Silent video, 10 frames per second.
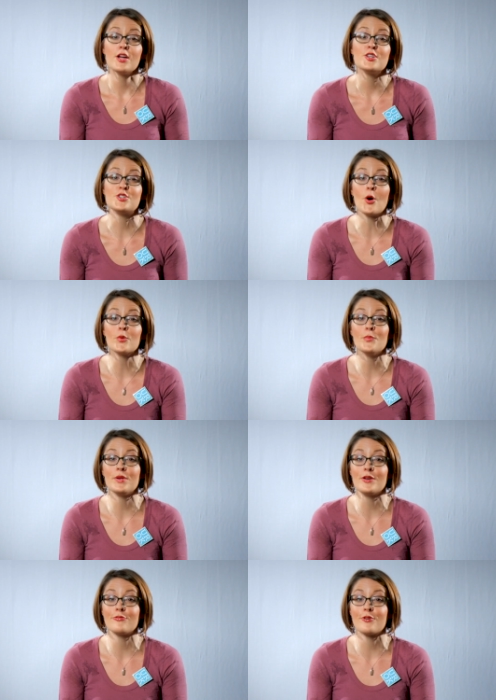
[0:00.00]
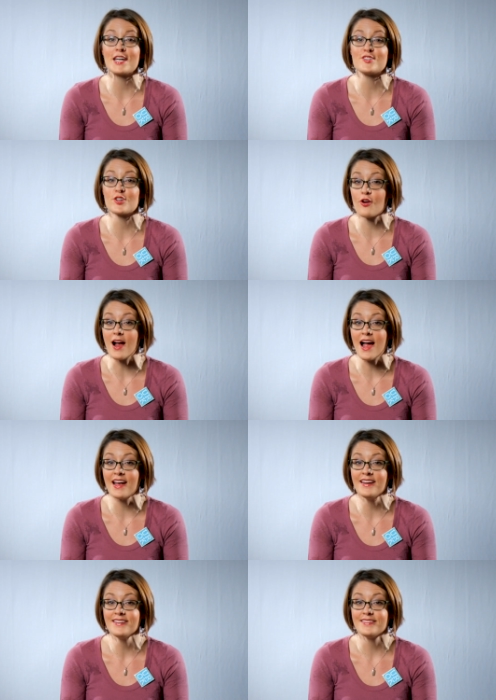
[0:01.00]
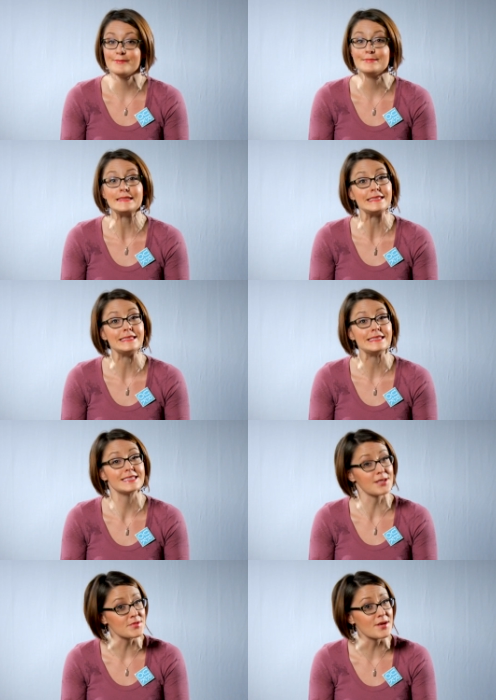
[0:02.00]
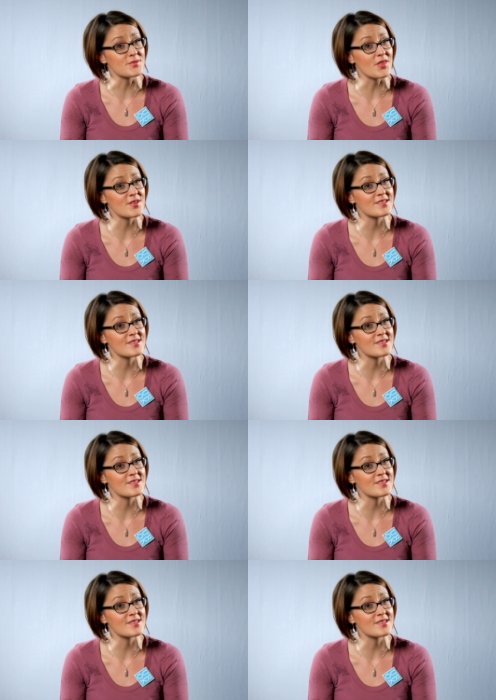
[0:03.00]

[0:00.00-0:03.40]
Don't be afraid to cry, sometimes on the